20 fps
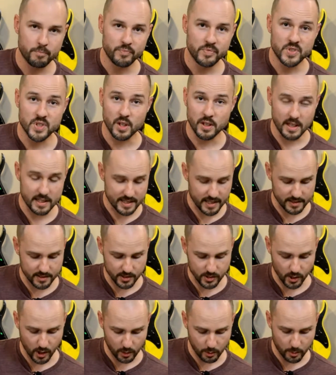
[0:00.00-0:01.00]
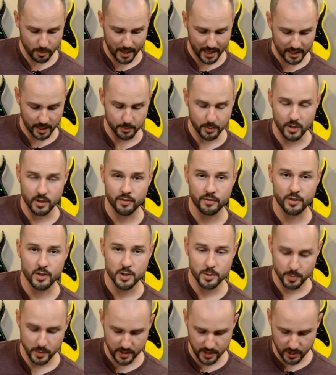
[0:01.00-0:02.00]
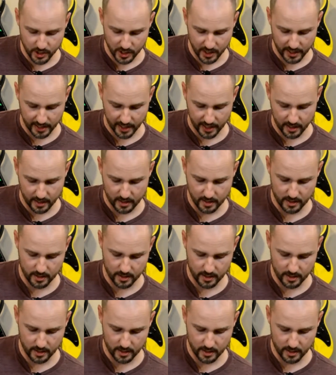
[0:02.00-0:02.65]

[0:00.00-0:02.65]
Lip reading: So that takes us all the way back up to the first position again.